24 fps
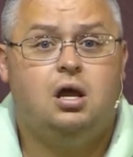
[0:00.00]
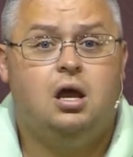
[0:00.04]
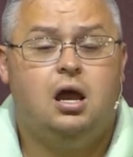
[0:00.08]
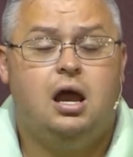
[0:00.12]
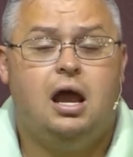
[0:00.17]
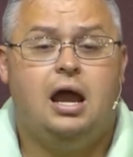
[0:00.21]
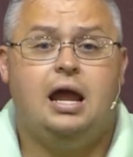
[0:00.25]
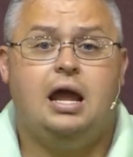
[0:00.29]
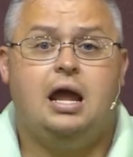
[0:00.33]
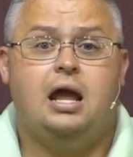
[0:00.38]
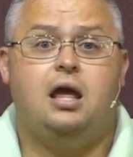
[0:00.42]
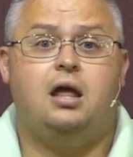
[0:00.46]

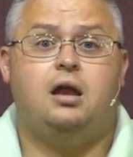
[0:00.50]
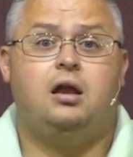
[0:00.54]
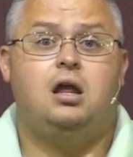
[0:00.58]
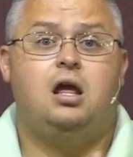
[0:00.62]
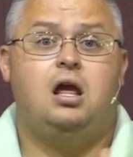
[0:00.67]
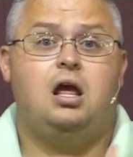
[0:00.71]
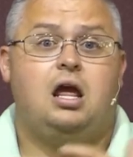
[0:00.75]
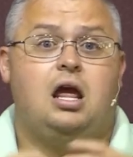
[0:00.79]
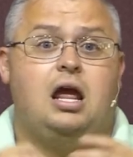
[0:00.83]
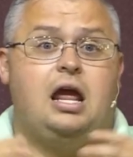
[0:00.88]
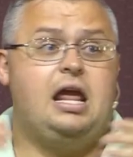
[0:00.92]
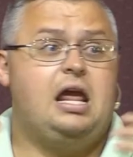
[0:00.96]
And
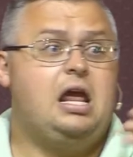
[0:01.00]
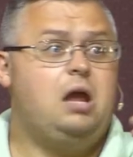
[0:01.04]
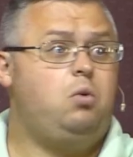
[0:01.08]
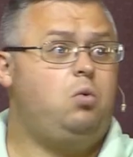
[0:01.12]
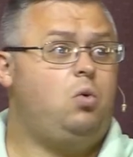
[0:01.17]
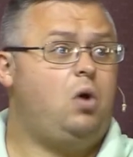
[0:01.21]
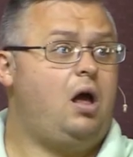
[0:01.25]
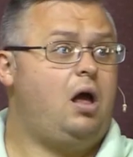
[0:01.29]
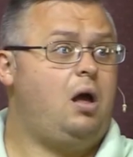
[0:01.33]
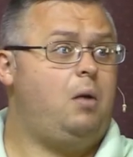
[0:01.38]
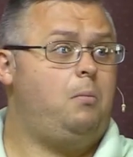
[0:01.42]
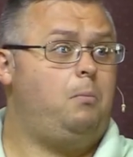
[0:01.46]
he
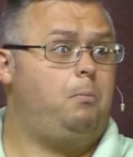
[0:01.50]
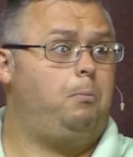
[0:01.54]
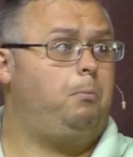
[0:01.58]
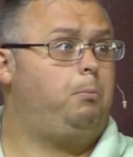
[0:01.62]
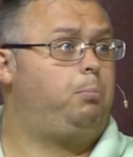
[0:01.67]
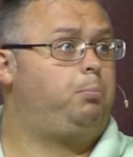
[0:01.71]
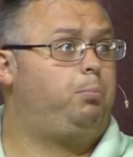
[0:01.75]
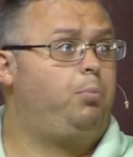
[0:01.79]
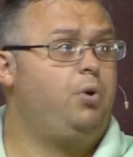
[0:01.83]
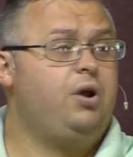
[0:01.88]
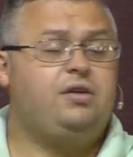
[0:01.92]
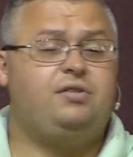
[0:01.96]

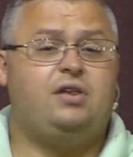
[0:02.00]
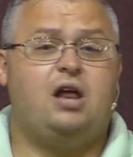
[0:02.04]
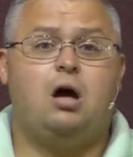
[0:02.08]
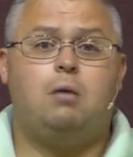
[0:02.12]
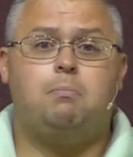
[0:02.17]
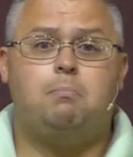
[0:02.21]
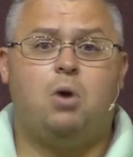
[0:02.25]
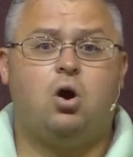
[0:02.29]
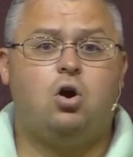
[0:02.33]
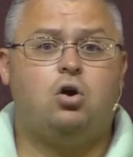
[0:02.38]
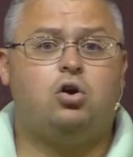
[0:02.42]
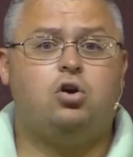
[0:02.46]
breathed out
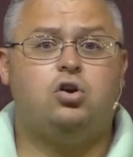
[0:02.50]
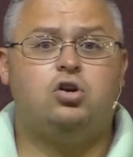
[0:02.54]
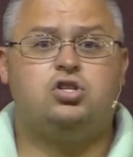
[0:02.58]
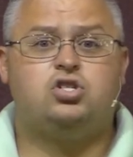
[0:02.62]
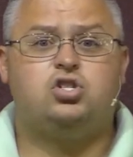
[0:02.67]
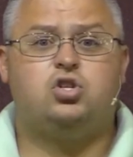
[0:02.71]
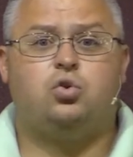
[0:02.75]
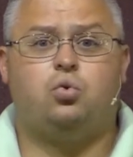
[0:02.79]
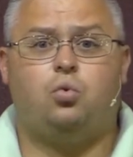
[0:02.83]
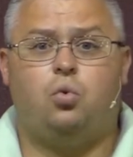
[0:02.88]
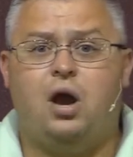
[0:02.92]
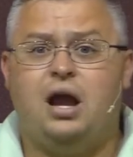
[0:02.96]
murderous
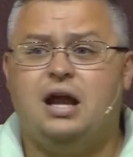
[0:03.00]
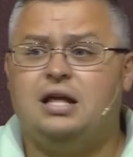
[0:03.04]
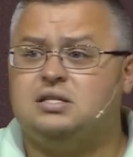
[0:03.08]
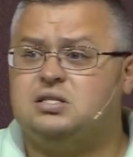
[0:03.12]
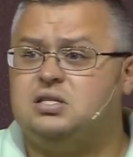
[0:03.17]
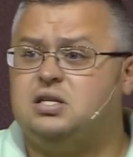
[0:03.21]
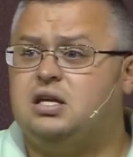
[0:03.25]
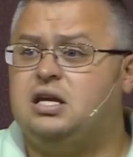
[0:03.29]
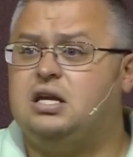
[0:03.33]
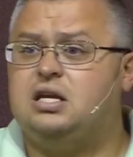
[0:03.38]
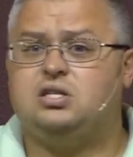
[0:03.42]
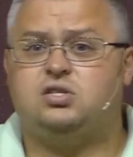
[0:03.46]
threats
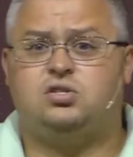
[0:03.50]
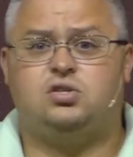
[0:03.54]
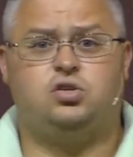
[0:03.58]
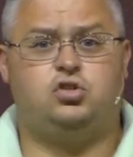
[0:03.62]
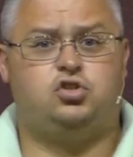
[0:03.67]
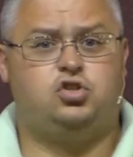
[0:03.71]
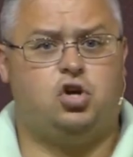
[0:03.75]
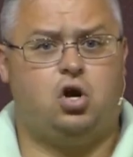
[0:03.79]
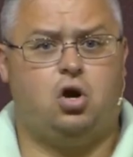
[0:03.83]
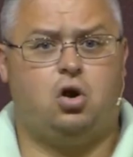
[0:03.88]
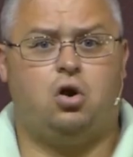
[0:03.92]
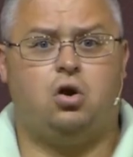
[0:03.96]
against the
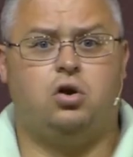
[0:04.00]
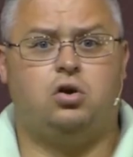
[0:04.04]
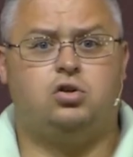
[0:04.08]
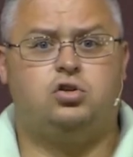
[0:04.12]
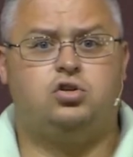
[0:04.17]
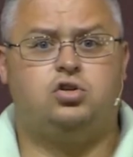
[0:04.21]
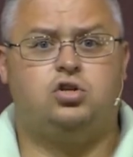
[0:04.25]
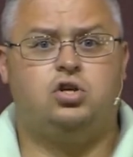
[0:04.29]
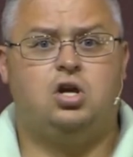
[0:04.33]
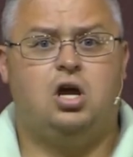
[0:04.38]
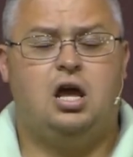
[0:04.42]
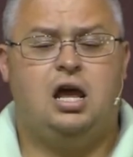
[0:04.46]

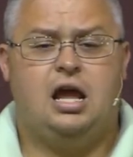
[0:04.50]
church.